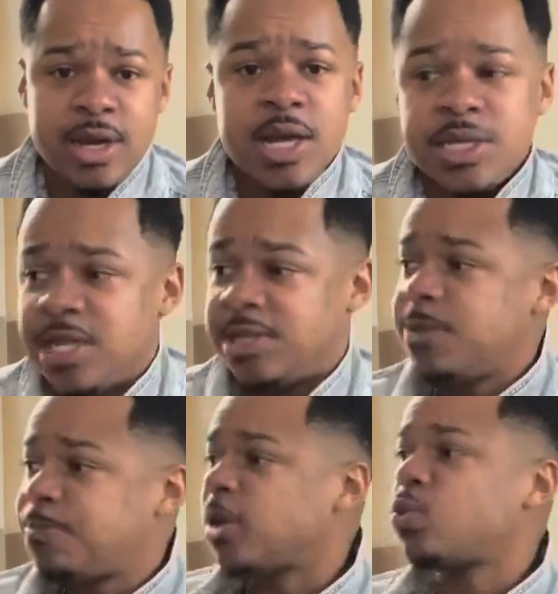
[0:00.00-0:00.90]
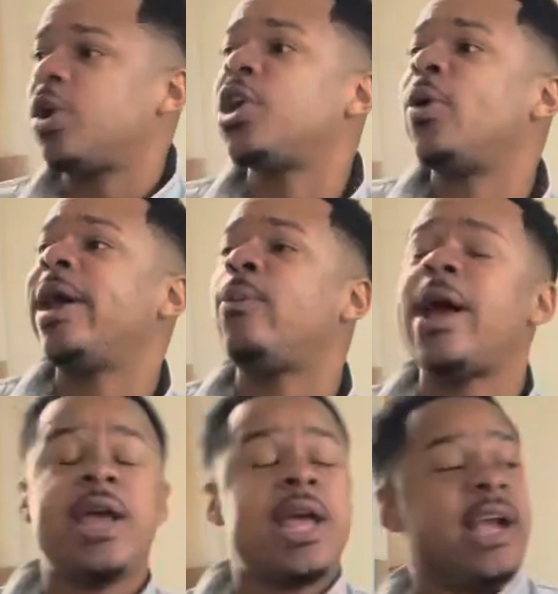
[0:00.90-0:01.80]
So this person want to go that
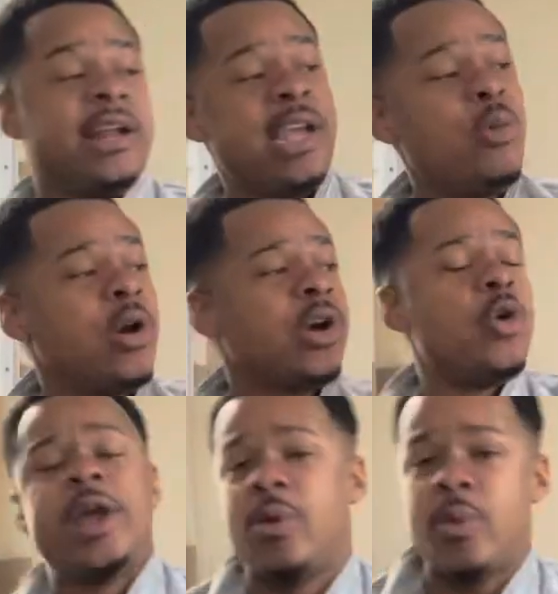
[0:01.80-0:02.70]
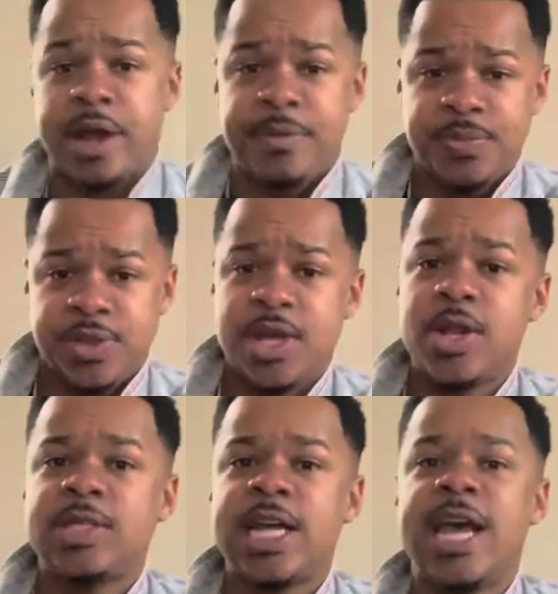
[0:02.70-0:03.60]
way and he want to go that way. You
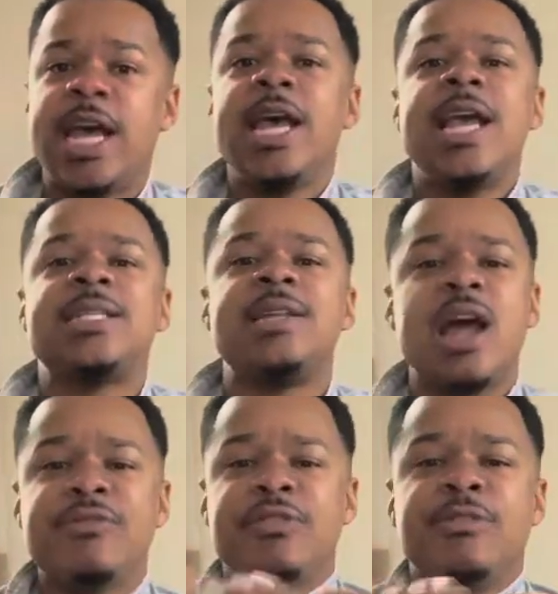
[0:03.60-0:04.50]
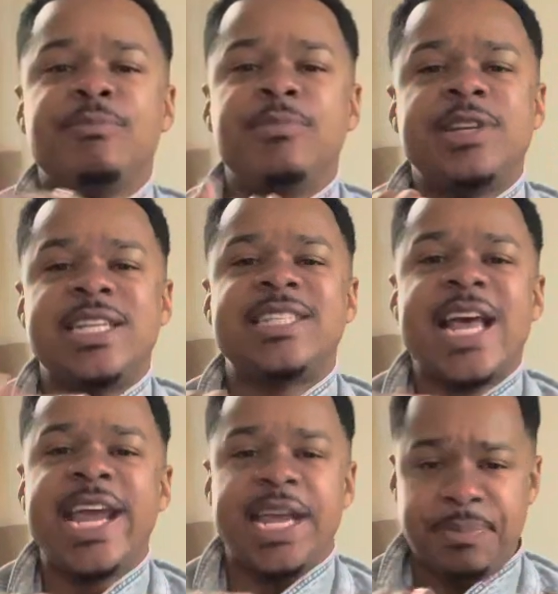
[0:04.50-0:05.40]
understand? It's never the
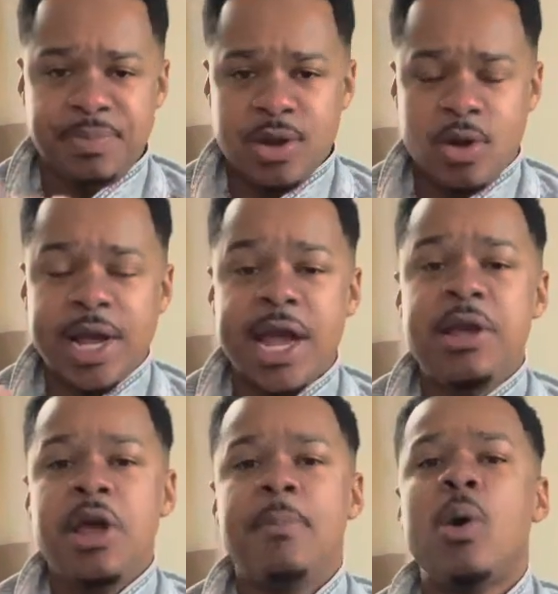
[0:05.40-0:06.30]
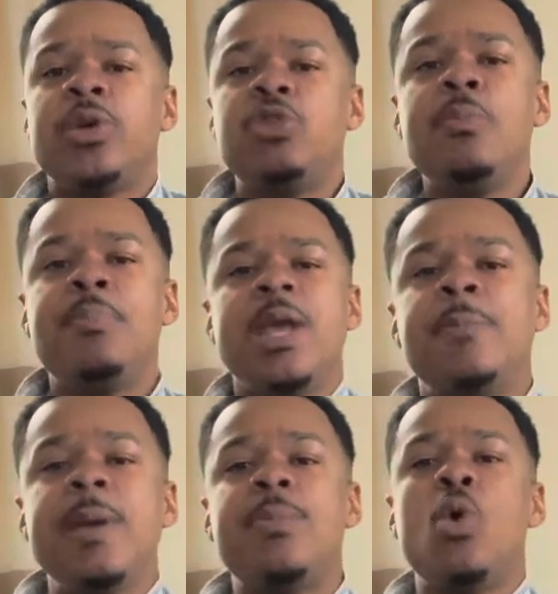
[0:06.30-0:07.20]
same, okay? But when you meet
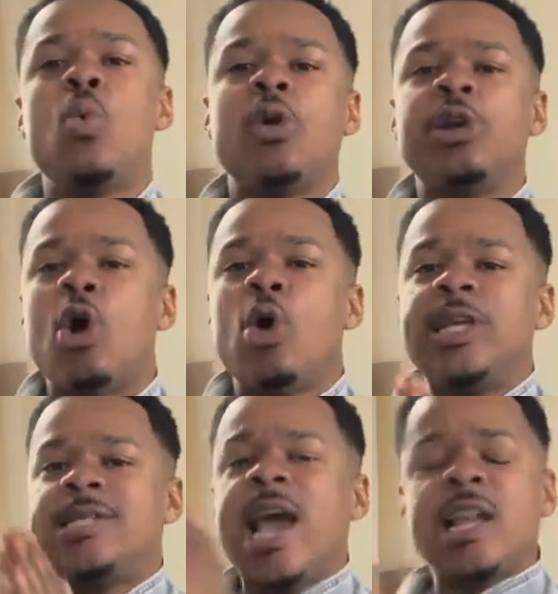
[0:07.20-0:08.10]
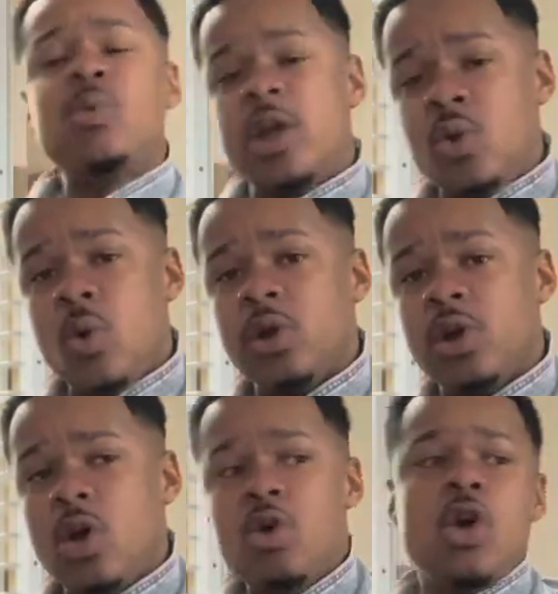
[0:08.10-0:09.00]
people who want to go exactly where you want to
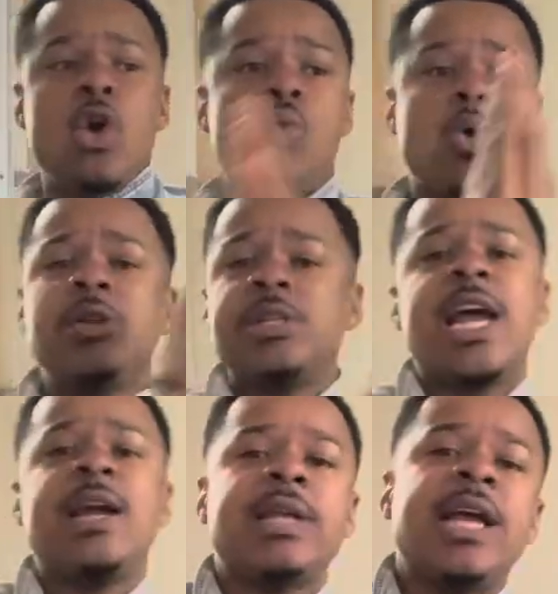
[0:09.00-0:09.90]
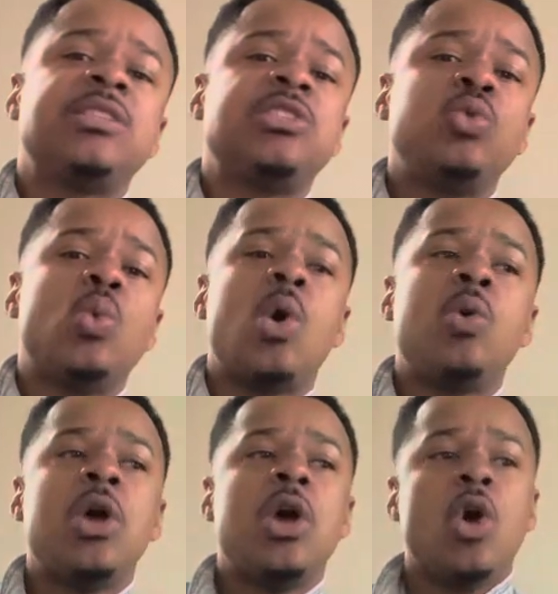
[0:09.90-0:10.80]
go, who want the same things that you
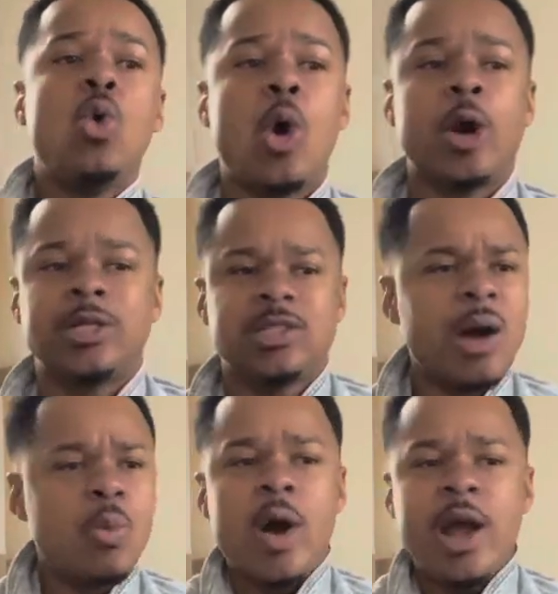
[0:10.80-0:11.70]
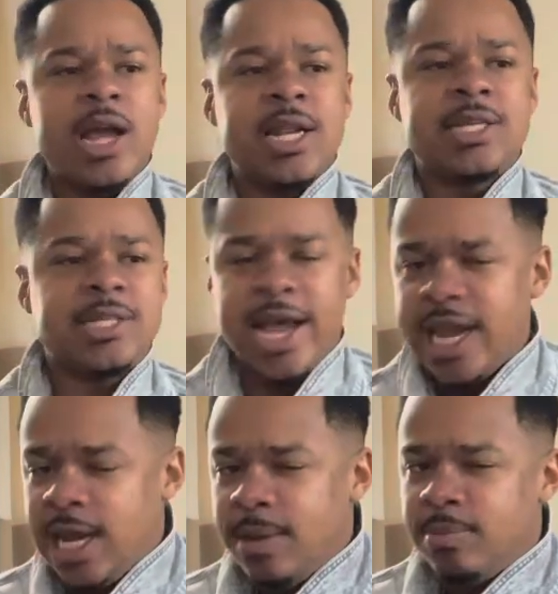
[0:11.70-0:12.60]
want, who are somewhat in the
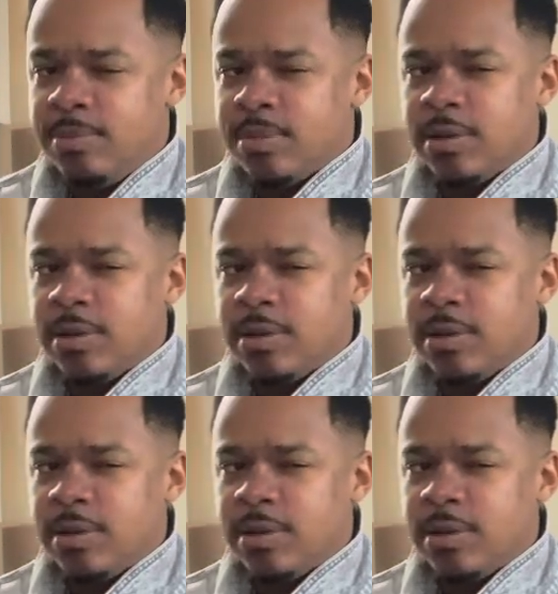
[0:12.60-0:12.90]
same